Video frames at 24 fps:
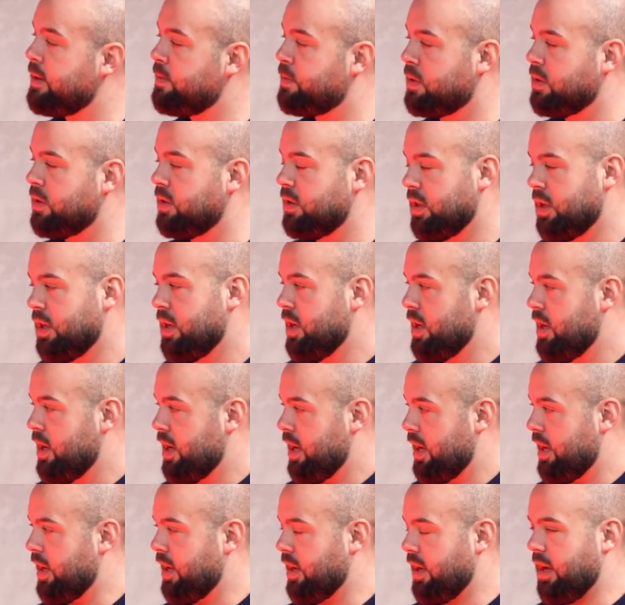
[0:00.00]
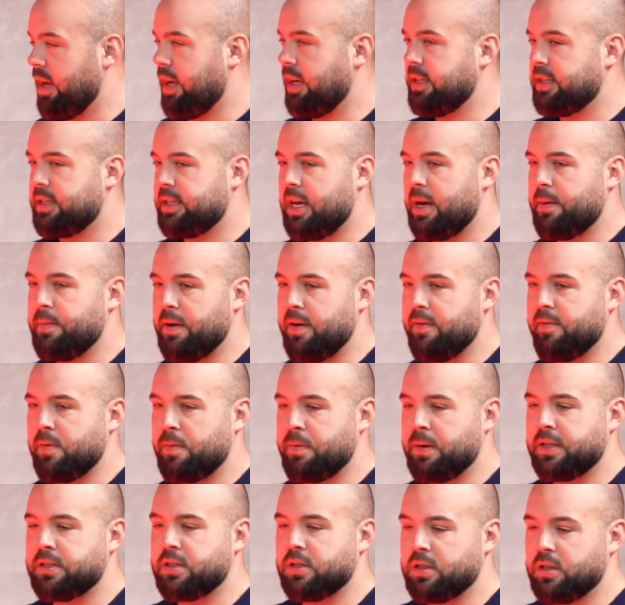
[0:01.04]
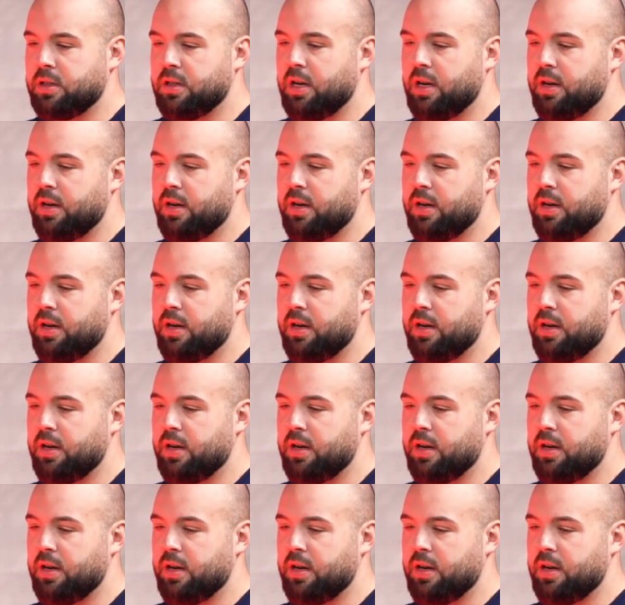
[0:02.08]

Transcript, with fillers: but uh, it set a bit of a precedent.